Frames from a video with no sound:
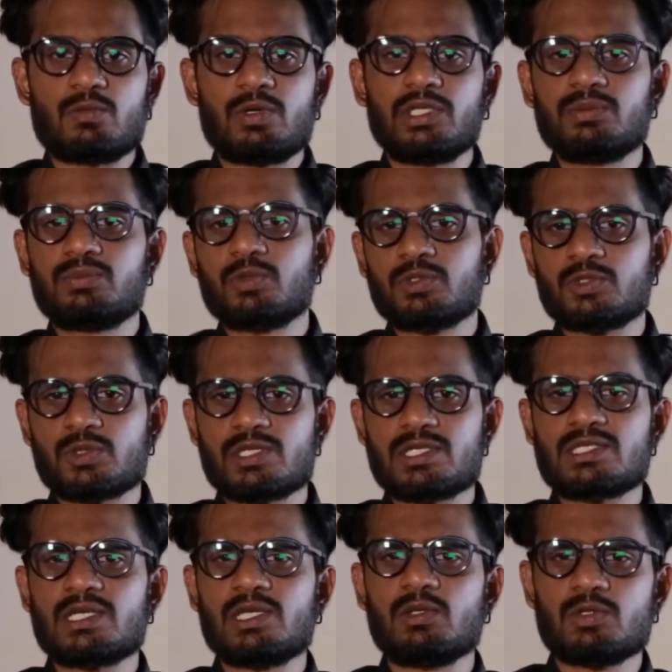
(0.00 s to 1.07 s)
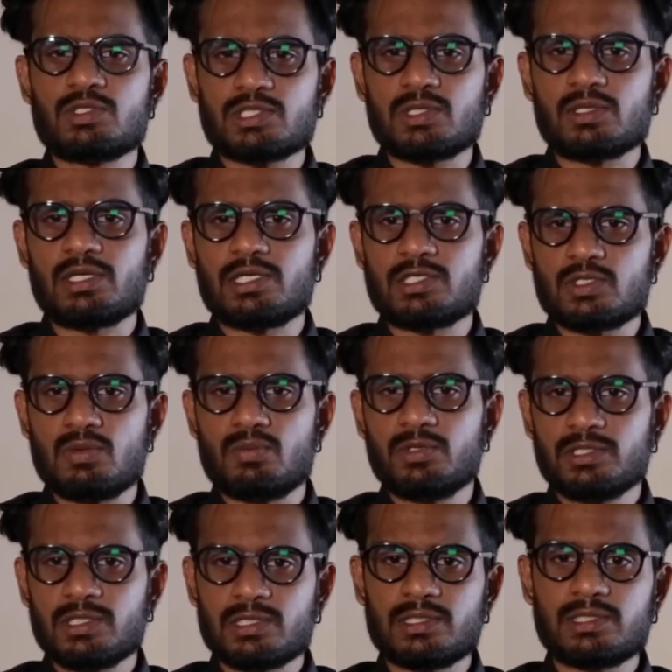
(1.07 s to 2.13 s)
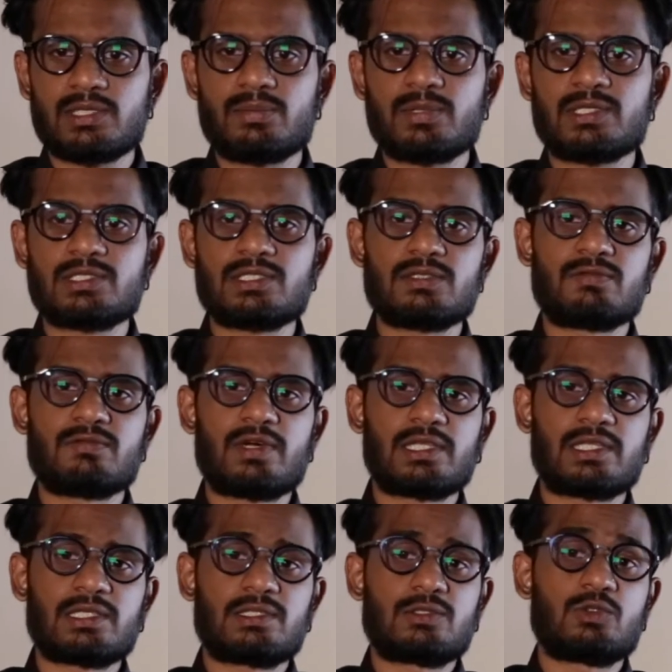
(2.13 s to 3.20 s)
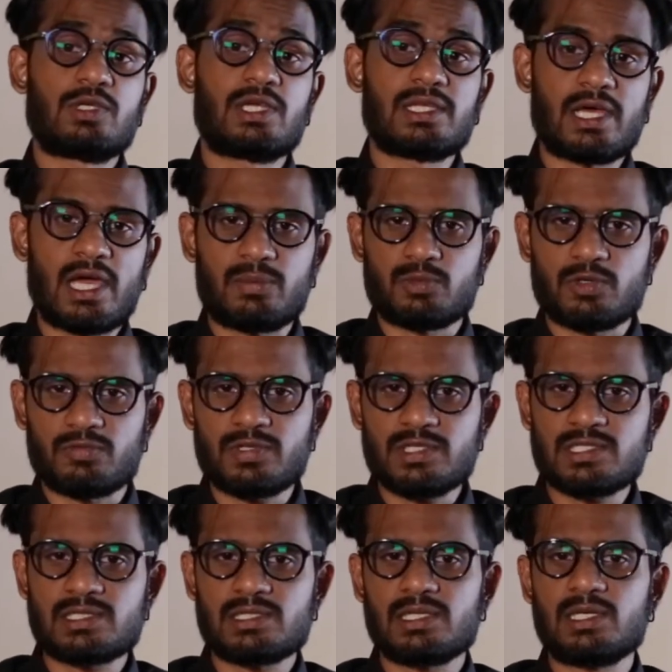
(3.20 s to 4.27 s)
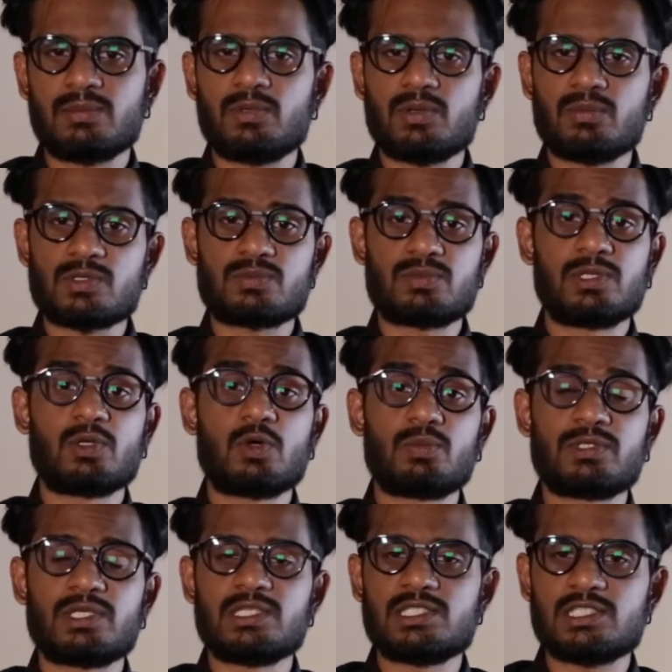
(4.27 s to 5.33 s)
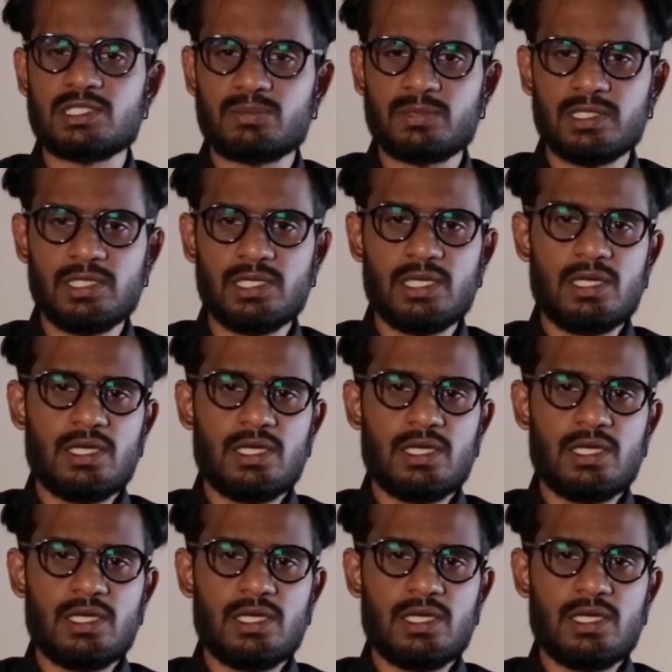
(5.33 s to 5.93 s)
where it portrays a logical HR model depicting that to gain high profits, labor must be obtained cheaply,